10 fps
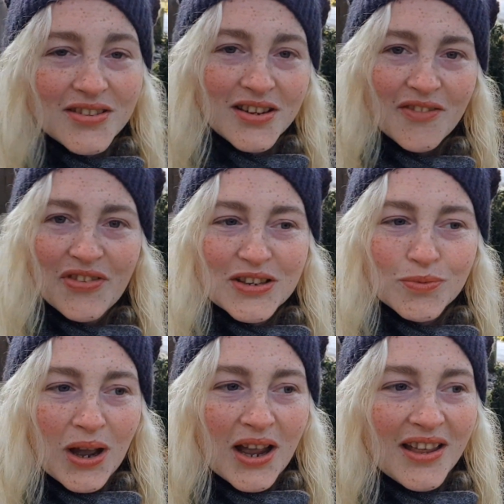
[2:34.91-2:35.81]
I don't know if that's
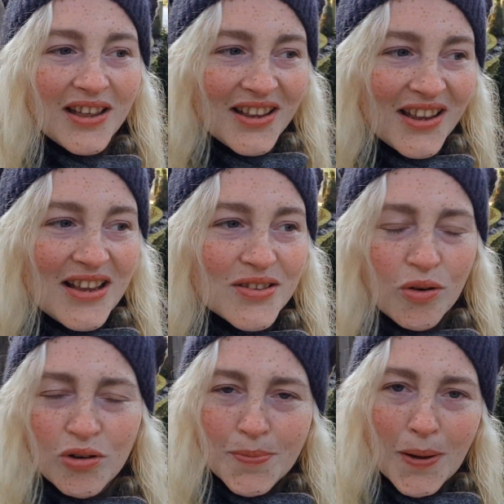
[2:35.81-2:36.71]
why it's
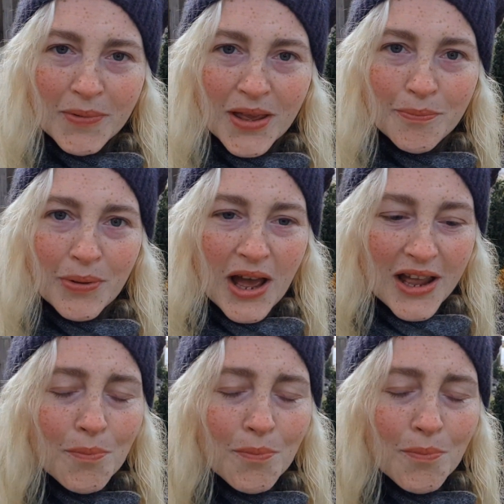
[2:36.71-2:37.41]
called a pumpkin pie,